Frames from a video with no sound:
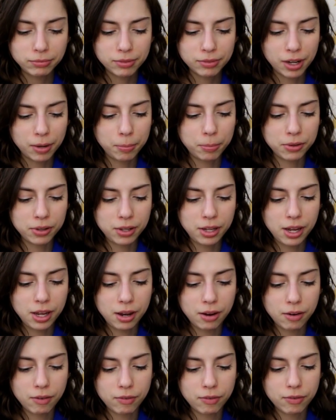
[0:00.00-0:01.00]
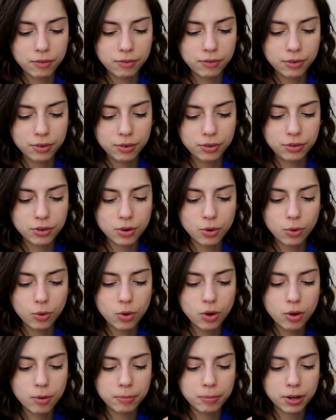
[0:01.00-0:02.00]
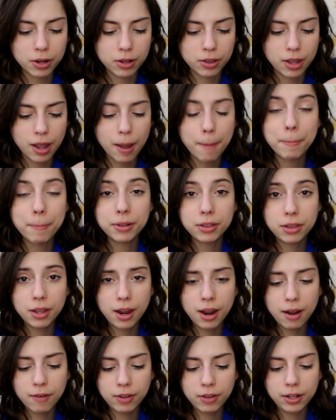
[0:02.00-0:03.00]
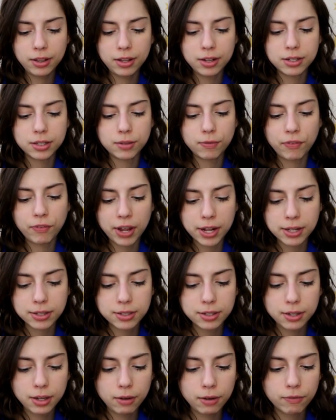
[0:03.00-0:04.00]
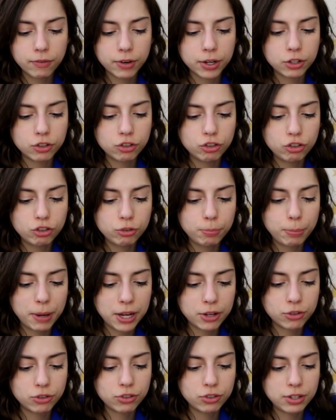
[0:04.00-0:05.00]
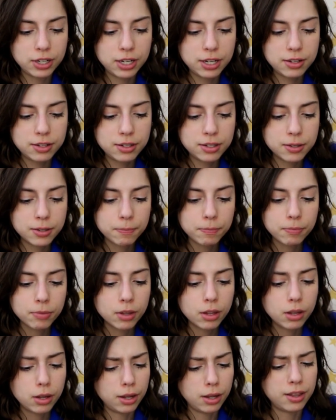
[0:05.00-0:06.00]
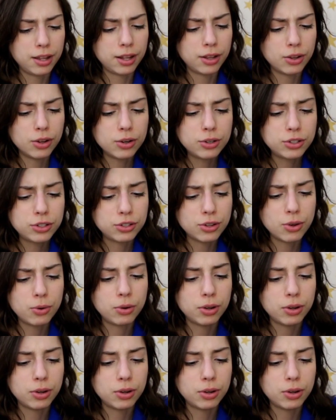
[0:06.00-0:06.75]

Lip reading: I believe. Don't quote me on that. But they have like these fancy French pastries, and they looked so